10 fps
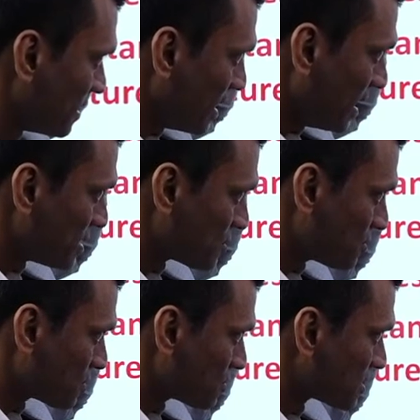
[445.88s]
And so
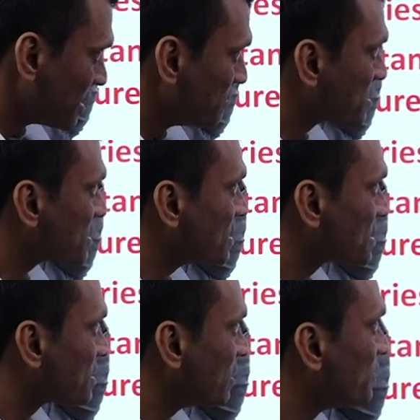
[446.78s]
syllabus is
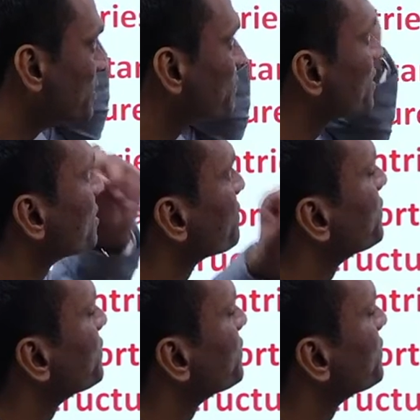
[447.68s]
now in front of